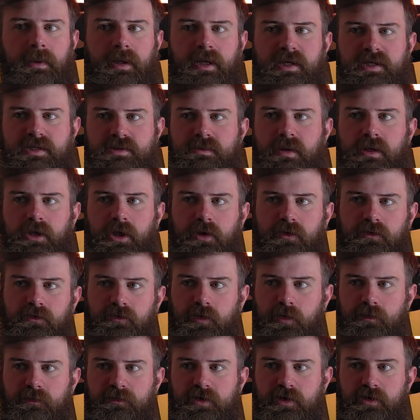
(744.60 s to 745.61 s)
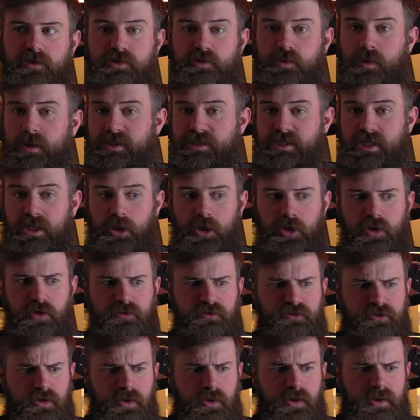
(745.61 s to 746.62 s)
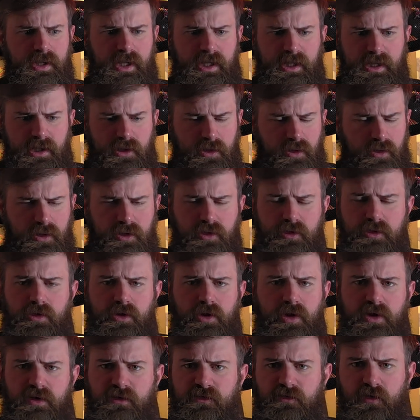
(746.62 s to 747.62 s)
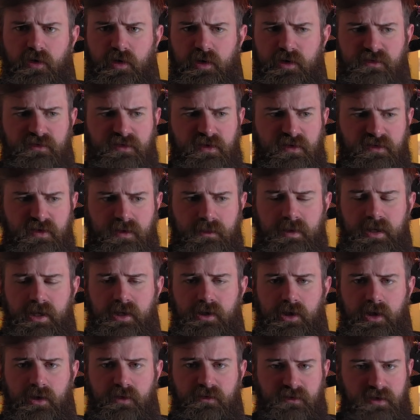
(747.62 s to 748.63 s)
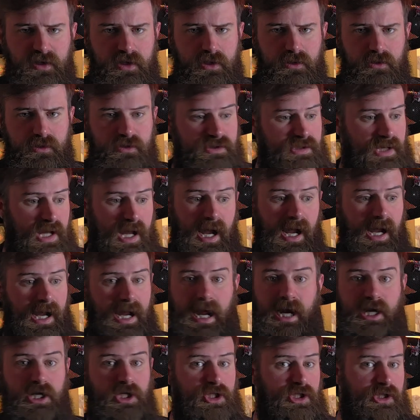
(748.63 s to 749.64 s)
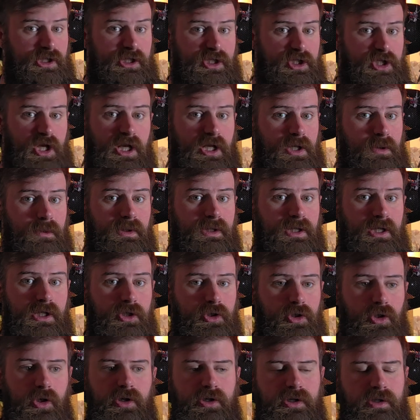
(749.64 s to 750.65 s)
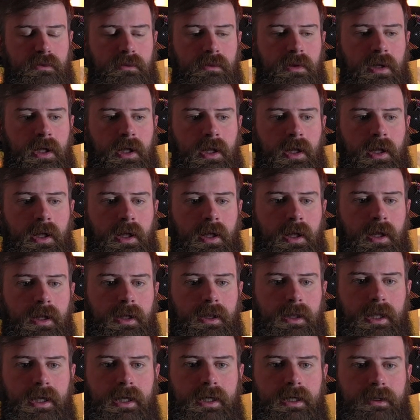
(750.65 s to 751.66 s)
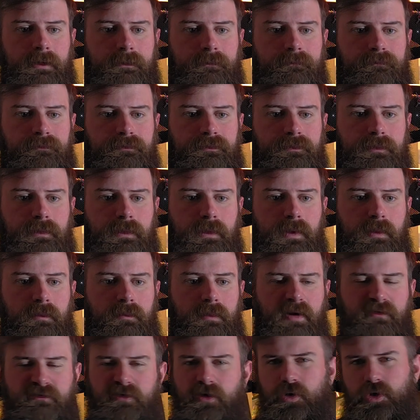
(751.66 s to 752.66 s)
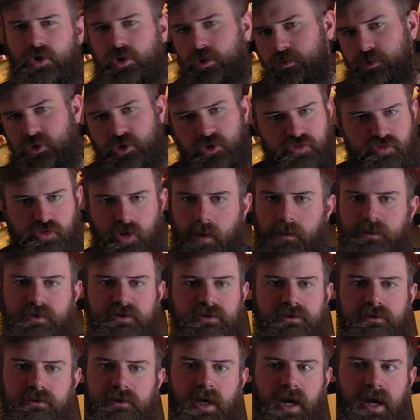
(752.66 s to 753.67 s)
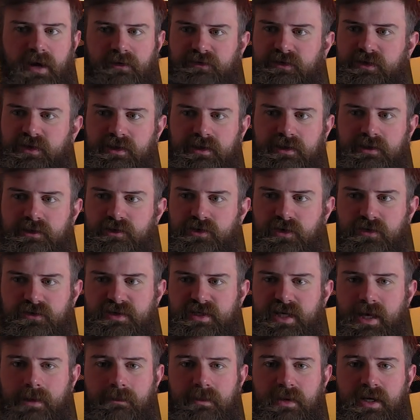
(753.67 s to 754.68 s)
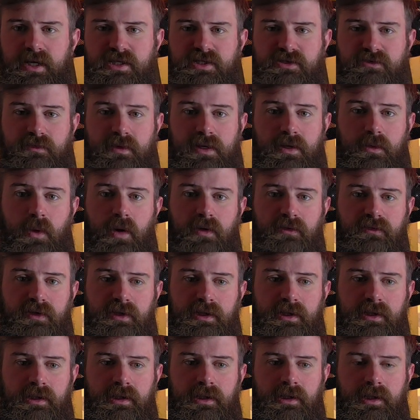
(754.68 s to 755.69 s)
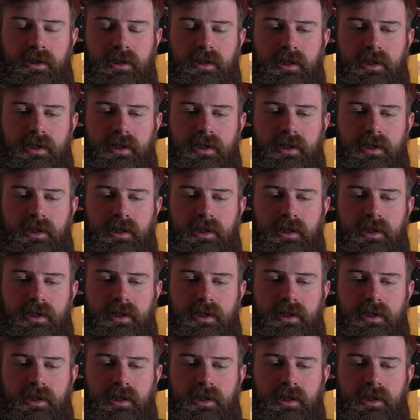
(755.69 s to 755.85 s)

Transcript: because my long form videos, whilst I love doing, like, you know, the 30, 40, 50 minute long videos, I actually genuinely enjoy them. Like, my viewership just drops after sort of 10 minutes of me waffling.